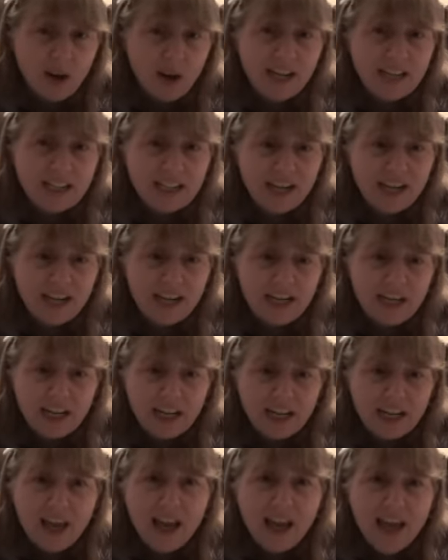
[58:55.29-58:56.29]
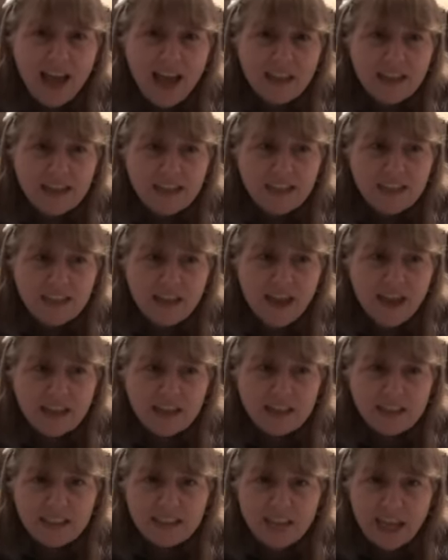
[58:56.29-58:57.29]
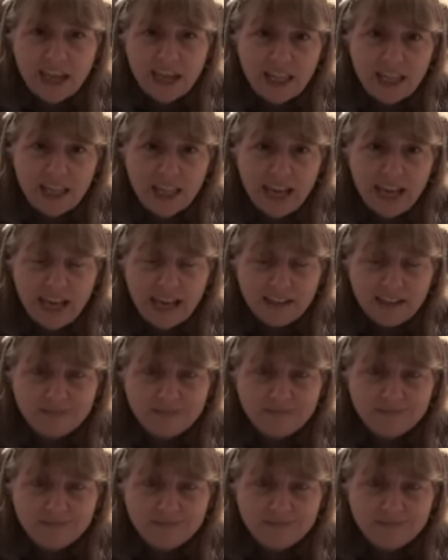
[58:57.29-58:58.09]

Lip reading: identity and say that